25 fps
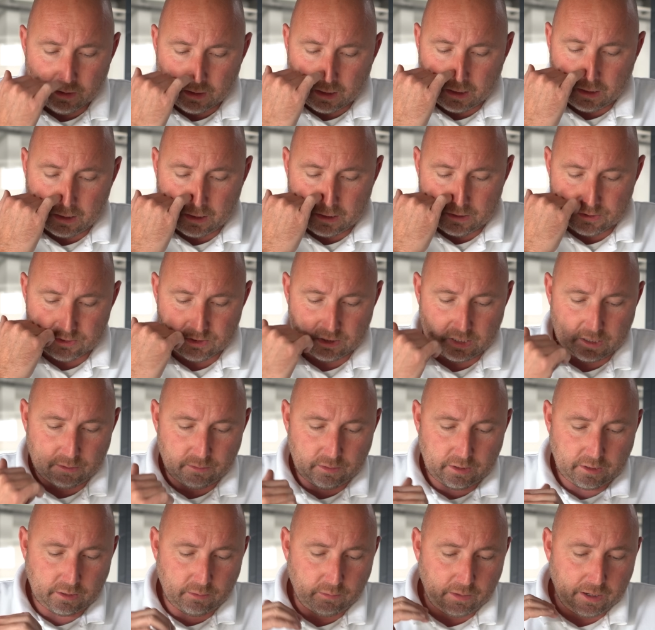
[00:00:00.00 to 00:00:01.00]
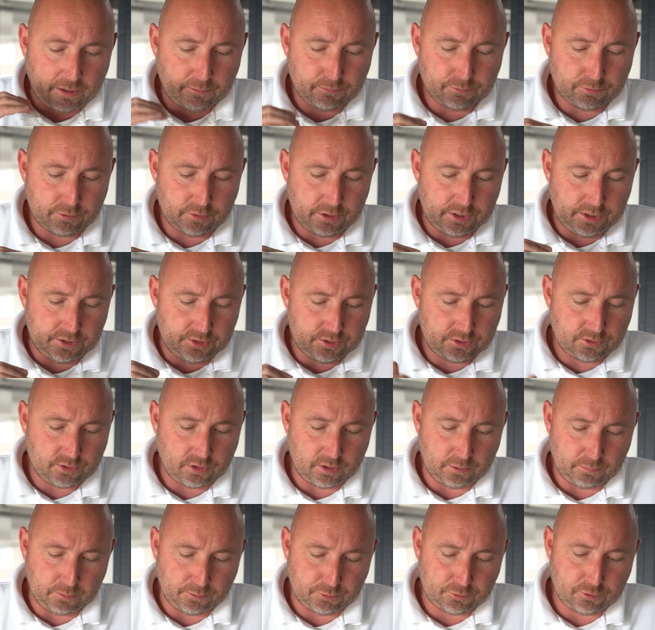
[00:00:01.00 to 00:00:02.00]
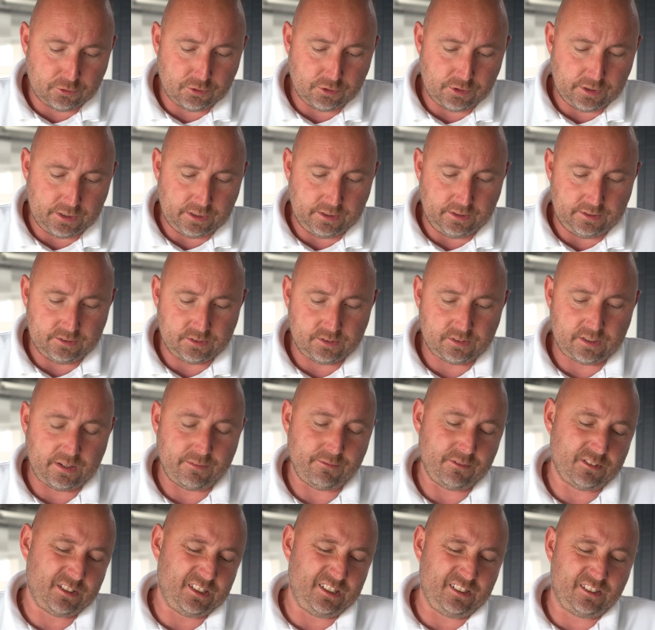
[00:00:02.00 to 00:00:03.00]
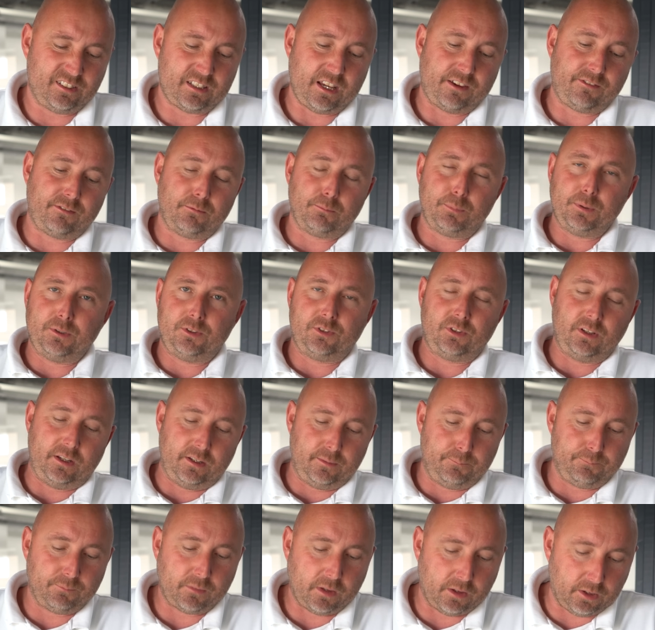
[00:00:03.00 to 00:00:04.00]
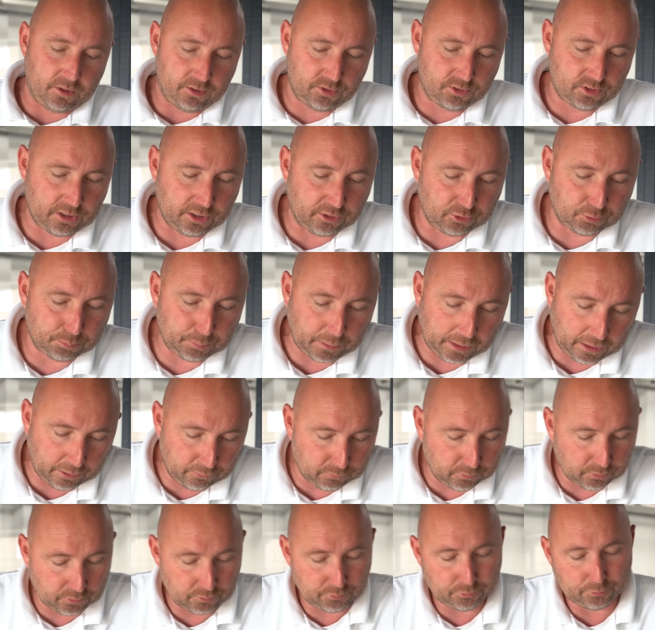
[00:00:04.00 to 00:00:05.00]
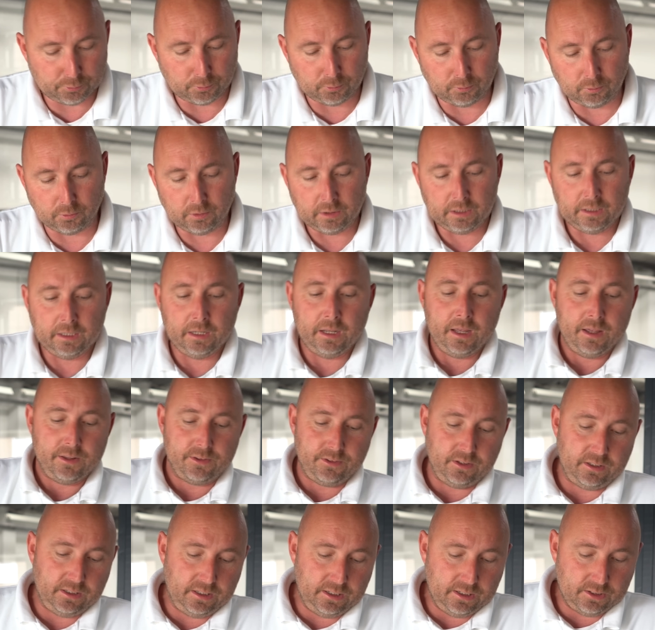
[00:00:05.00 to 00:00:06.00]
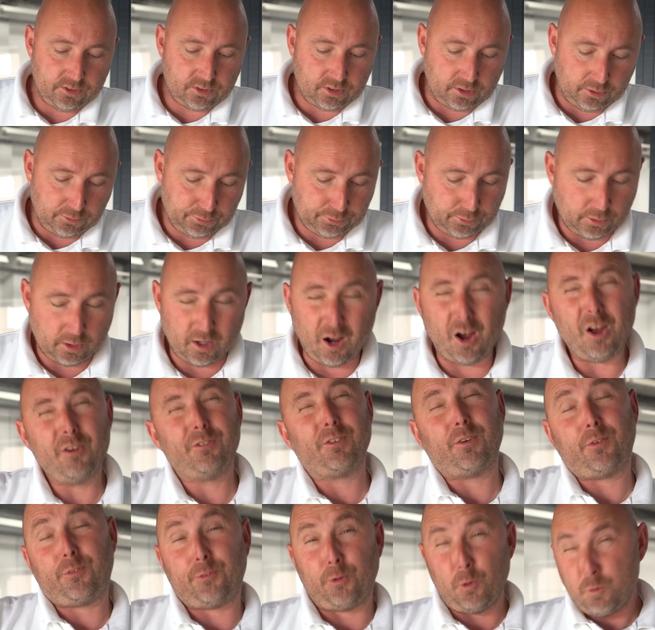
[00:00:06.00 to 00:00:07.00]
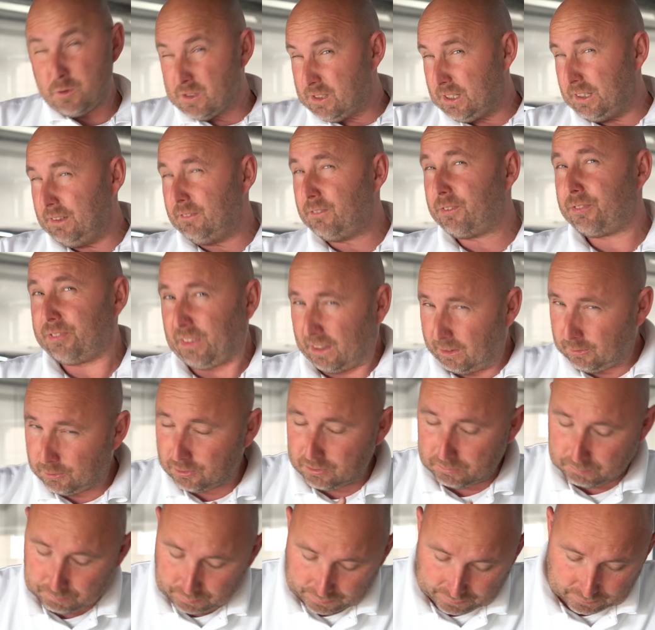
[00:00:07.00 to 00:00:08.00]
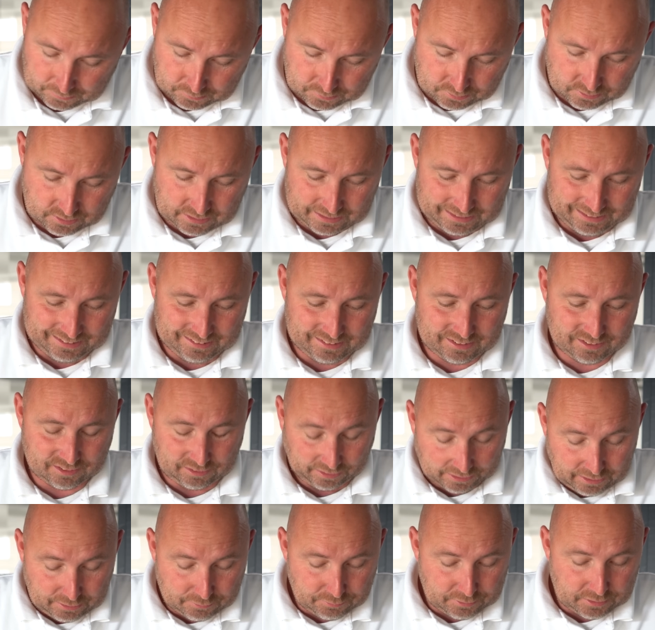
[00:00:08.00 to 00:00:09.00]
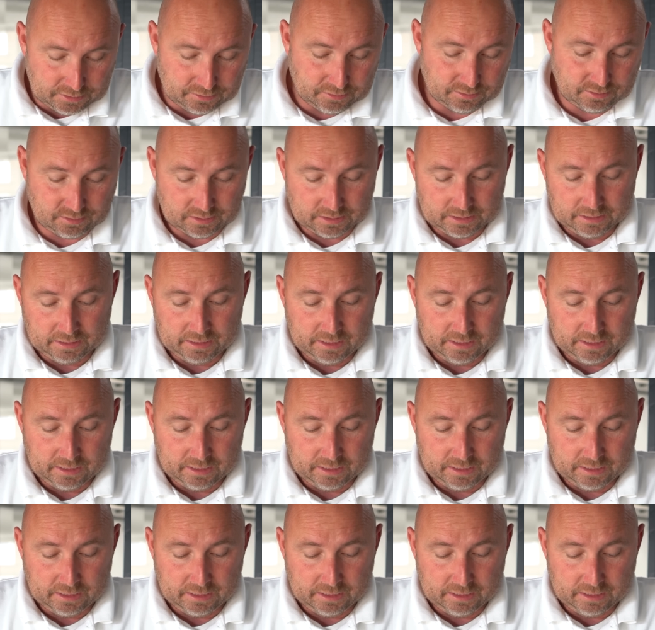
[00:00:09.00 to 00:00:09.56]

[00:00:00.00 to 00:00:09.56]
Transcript: So our average time off grid is 77% self-powered for the year so far. Over £14,000 in savings